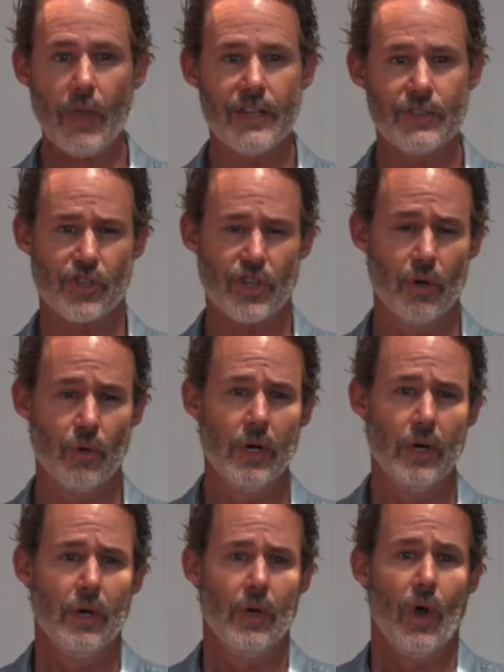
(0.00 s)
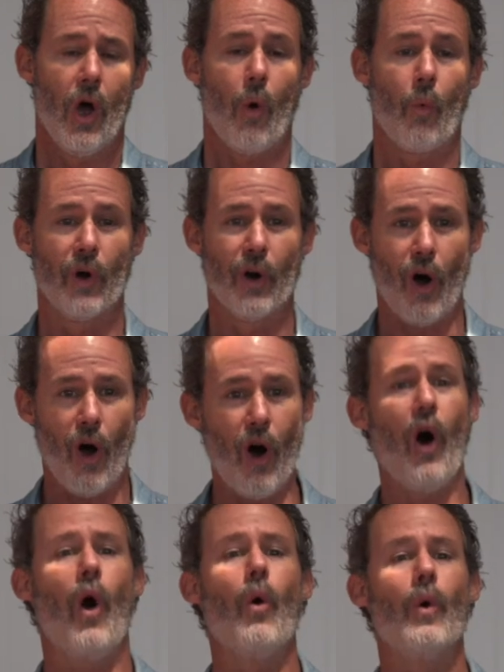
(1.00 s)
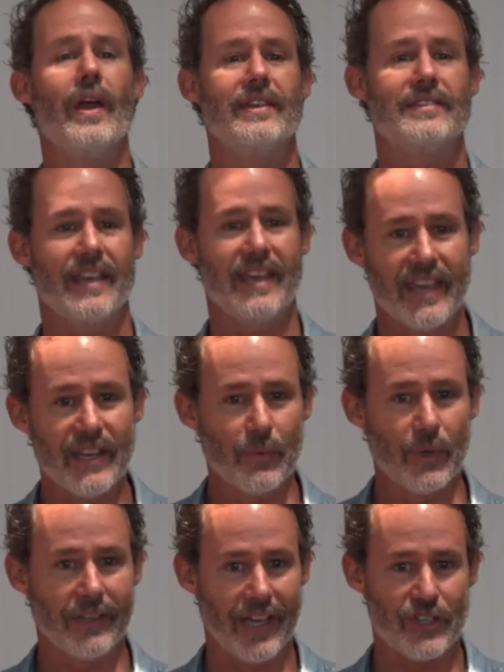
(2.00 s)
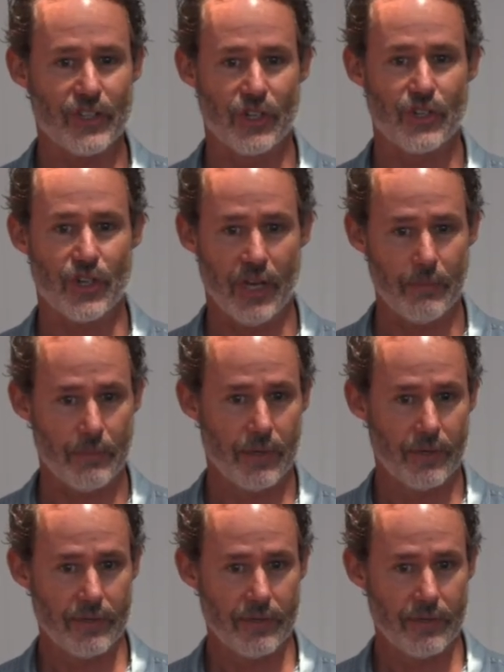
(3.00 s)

And so we're always in relationship,